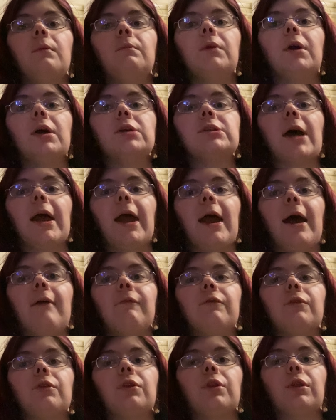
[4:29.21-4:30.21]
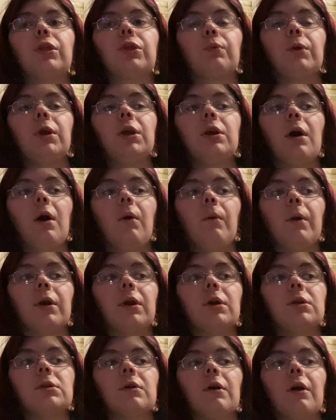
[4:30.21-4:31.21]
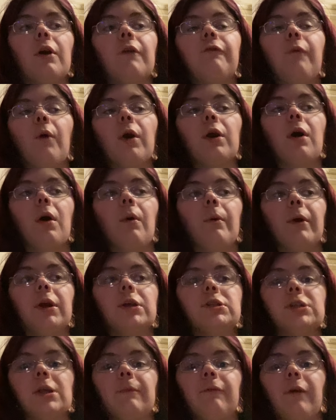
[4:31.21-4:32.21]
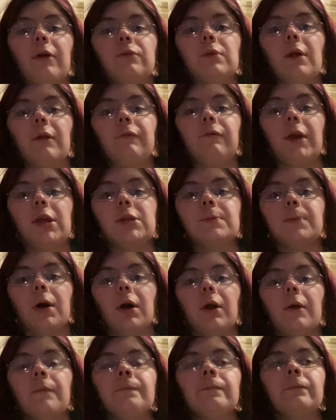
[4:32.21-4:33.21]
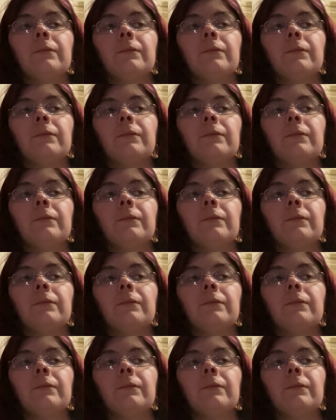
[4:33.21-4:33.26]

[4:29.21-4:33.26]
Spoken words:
because I have four coworkers that I'm friends with on Facebook.